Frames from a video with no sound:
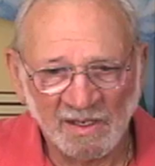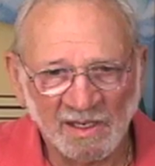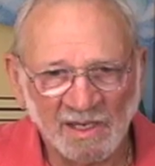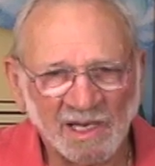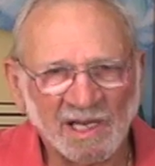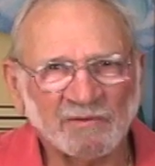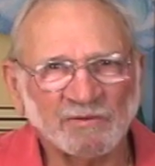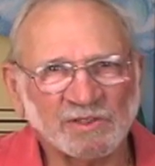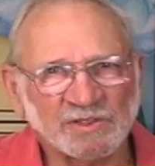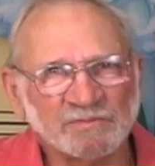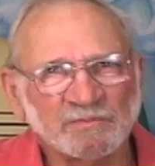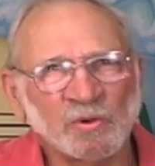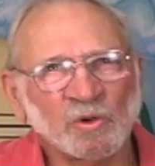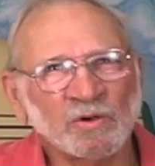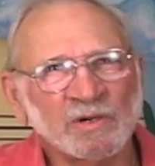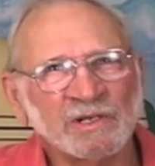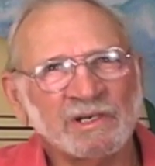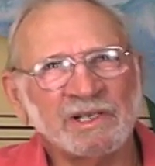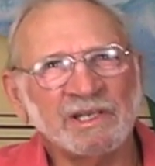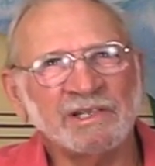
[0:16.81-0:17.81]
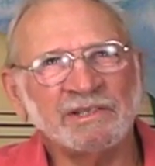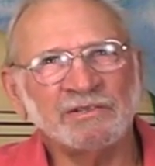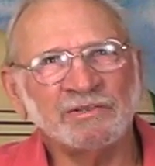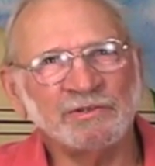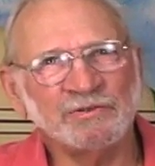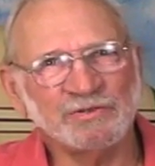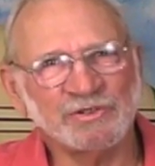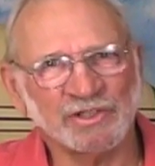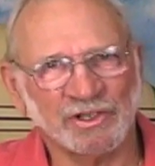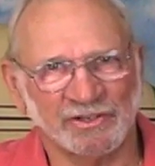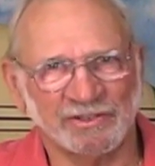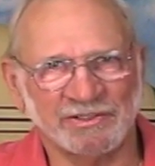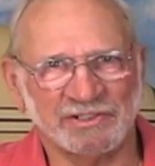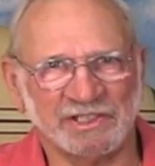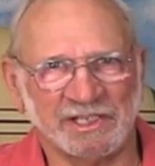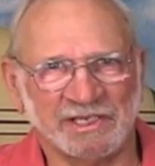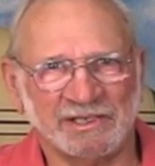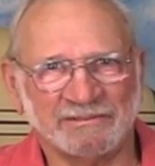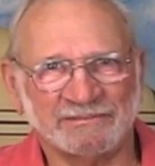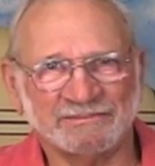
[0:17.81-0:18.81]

I was born in New Jersey,